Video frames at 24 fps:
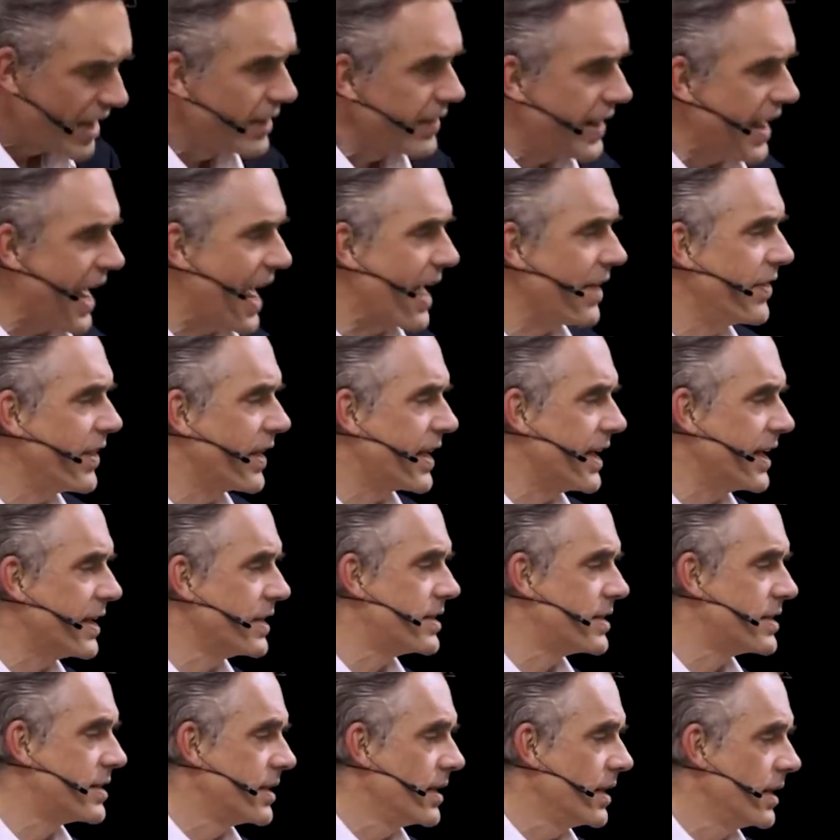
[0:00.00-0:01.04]
They had the
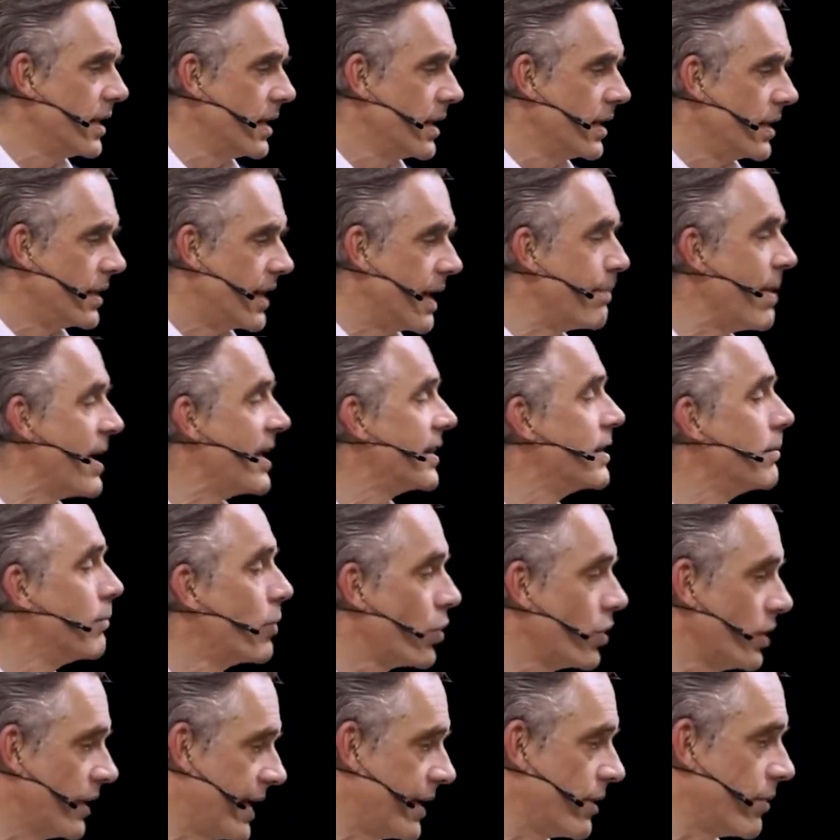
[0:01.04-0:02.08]
kids, they made them
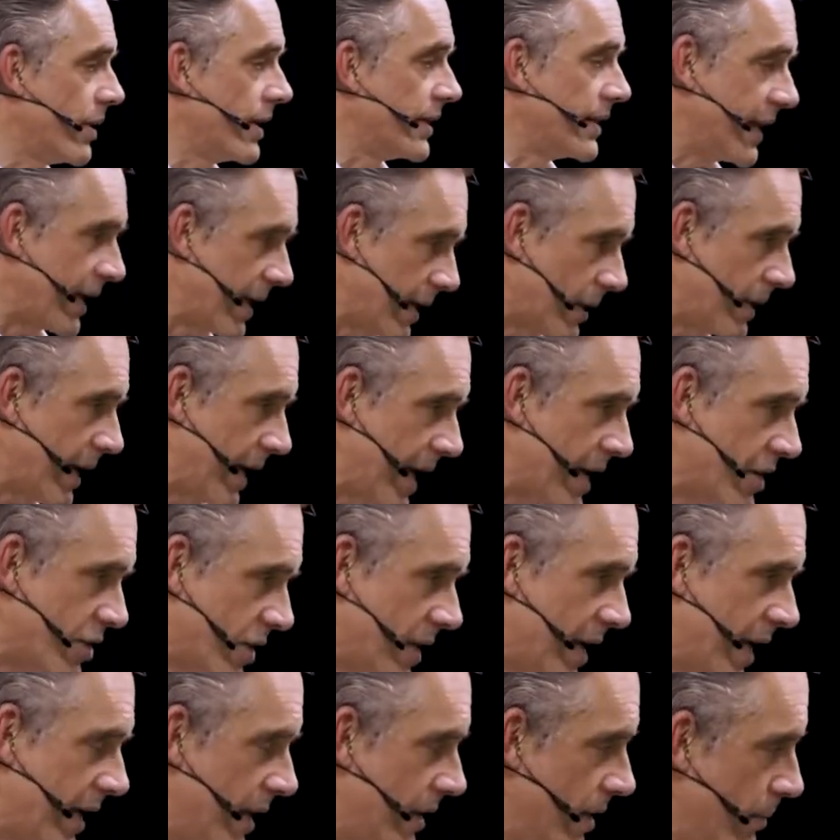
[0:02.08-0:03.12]
more literate, they
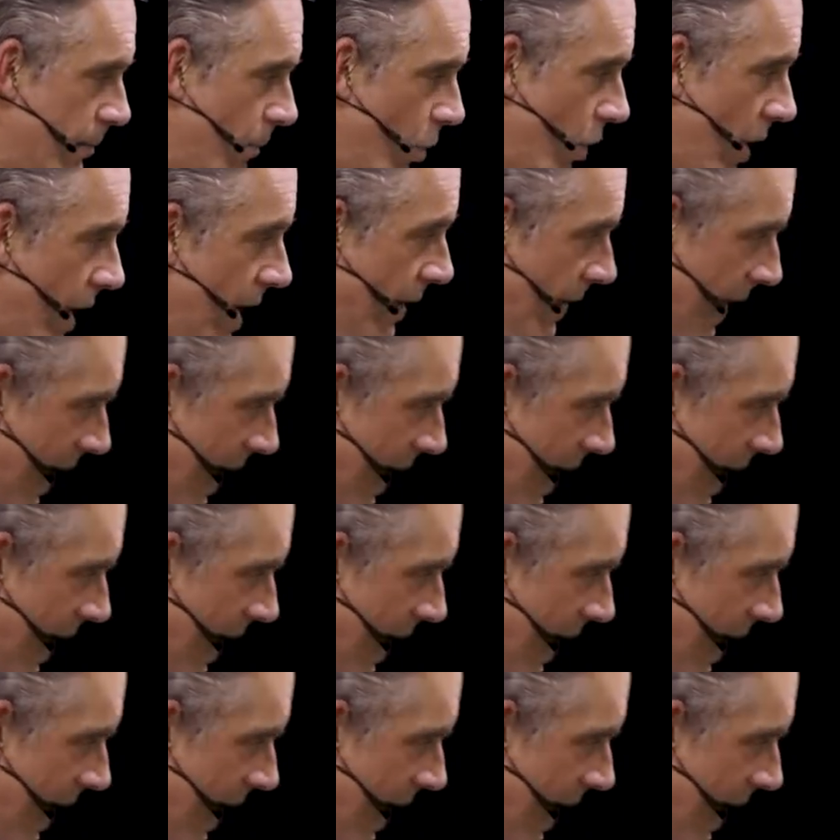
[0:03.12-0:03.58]
educated them more.